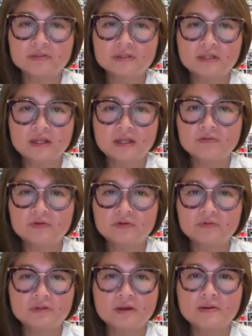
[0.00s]
and
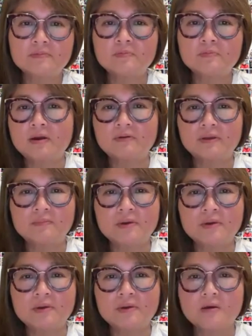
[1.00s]
interviewed them wearing
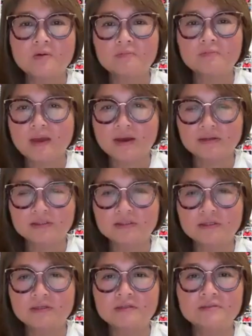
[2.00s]
my own
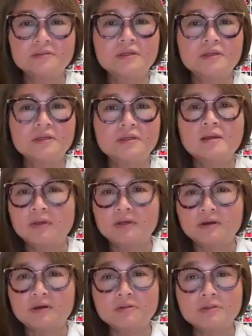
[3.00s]
mask,
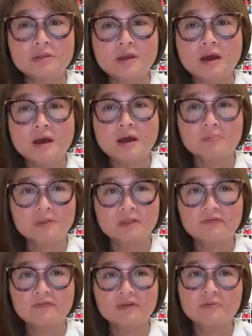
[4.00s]
because I
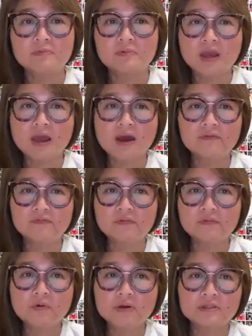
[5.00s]
believe that we have a
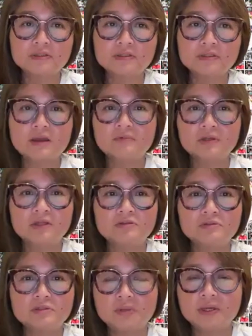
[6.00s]
voice and we need
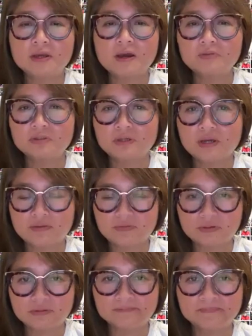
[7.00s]
to speak up
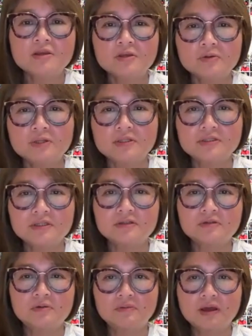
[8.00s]
together. You can see
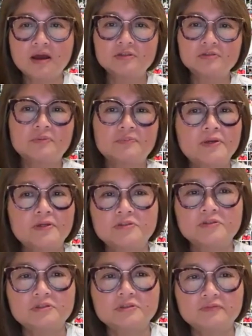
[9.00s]
the collage with
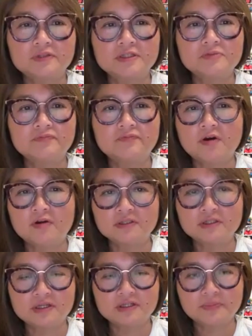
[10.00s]
pictures of these
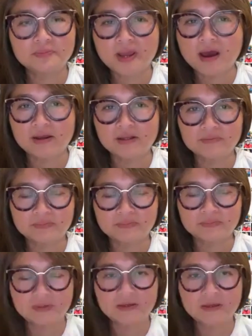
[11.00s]
volunteers behind
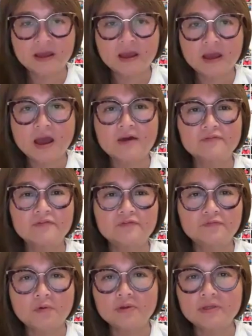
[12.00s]
me. After
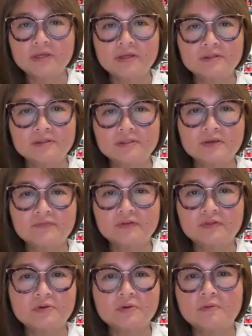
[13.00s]
4 years,
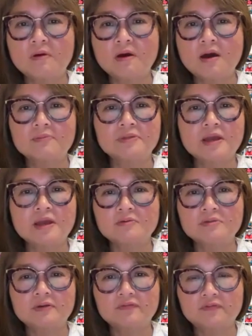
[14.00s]
even though I'm
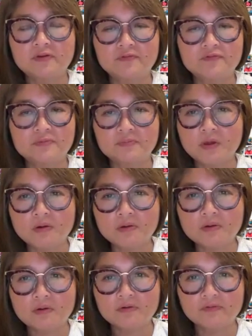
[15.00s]
now suffering from
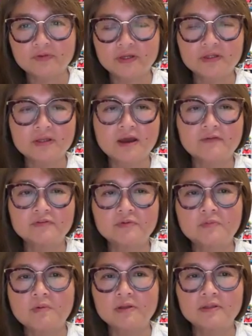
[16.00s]
long COVID, after
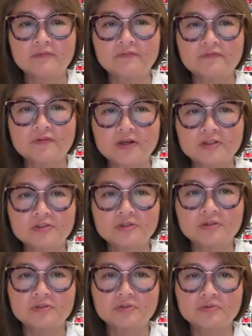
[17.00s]
one
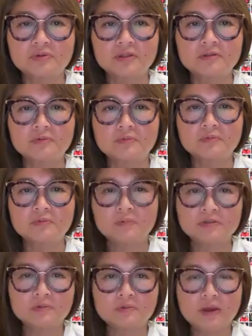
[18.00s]
infection during the
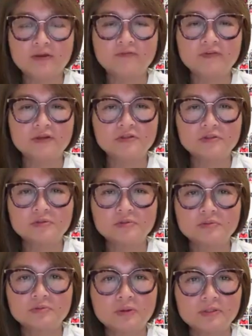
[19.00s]
winter wave in
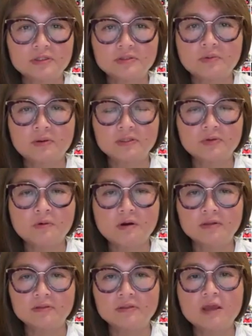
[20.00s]

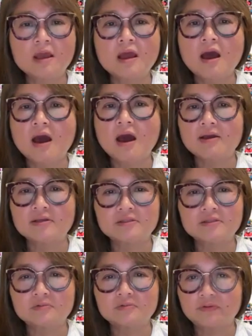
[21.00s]
2021, I
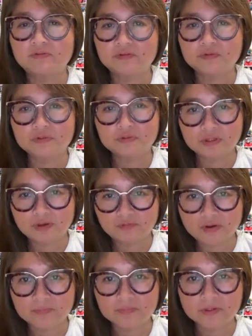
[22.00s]
still refuse to give
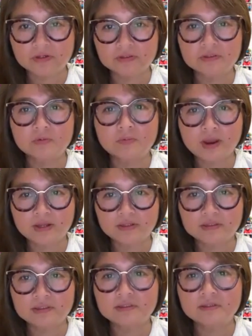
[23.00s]
up because
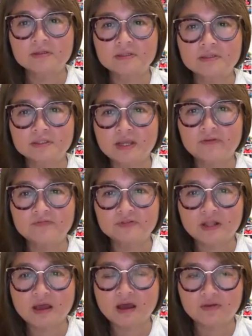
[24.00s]
awareness saves
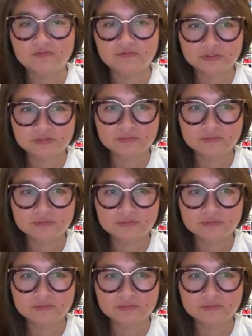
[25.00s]
lives.